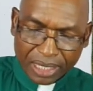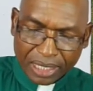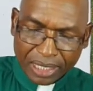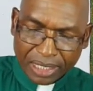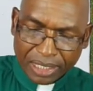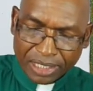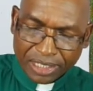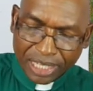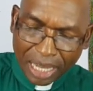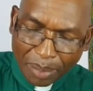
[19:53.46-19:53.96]

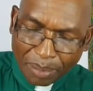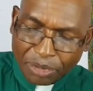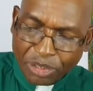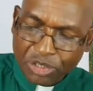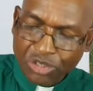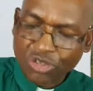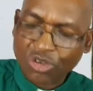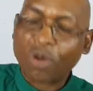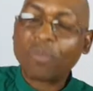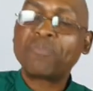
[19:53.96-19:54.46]
some to
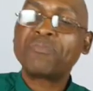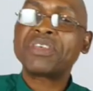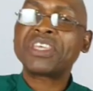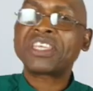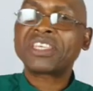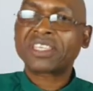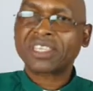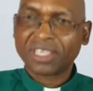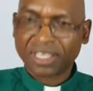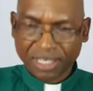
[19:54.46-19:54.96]

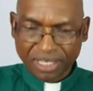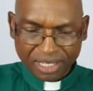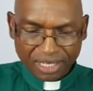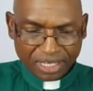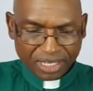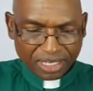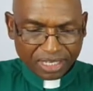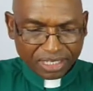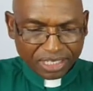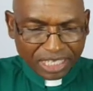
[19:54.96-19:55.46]
shopping,
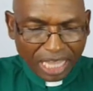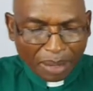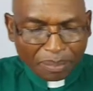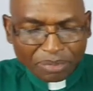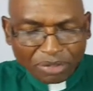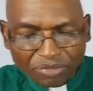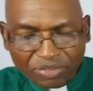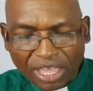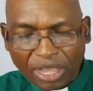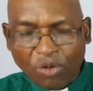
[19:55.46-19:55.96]
some
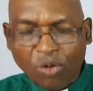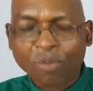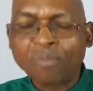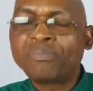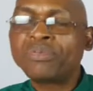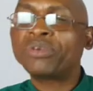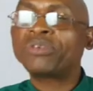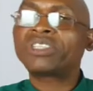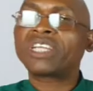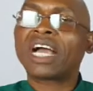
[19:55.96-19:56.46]
to their
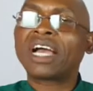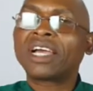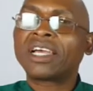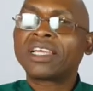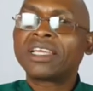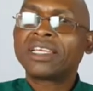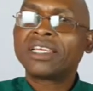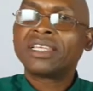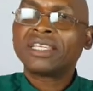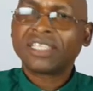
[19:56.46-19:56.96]
computer,
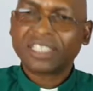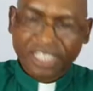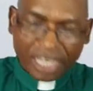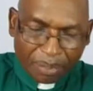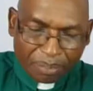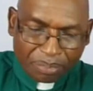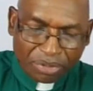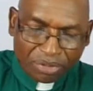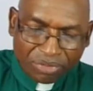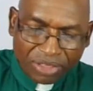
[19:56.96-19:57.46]

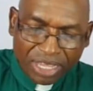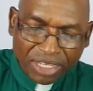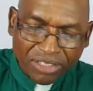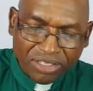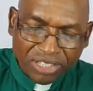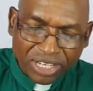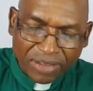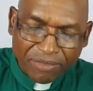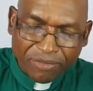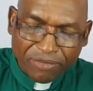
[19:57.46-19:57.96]
some to their
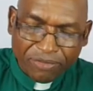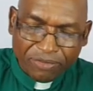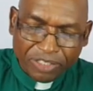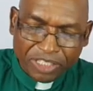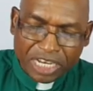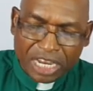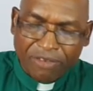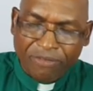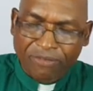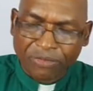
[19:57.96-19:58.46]

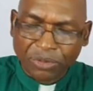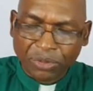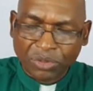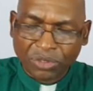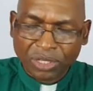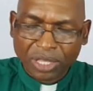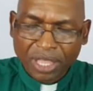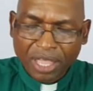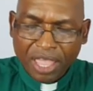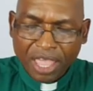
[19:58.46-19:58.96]
snack foods.
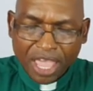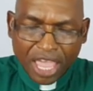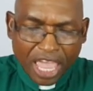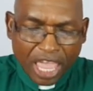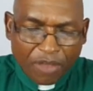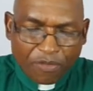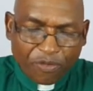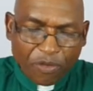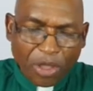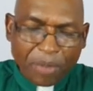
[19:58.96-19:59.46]

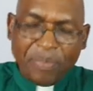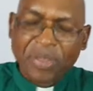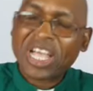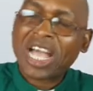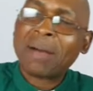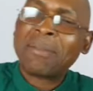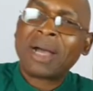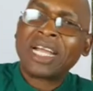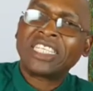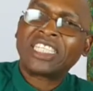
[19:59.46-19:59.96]
If we
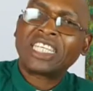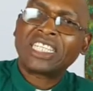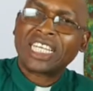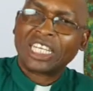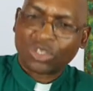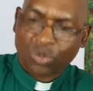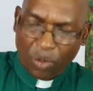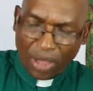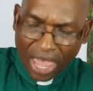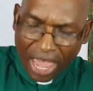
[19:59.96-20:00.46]
become addicted
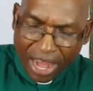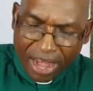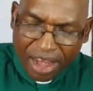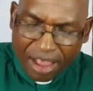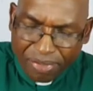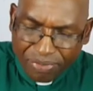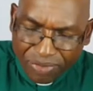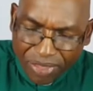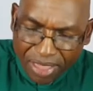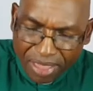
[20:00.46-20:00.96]
to
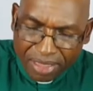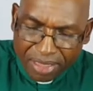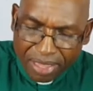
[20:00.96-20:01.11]
anything,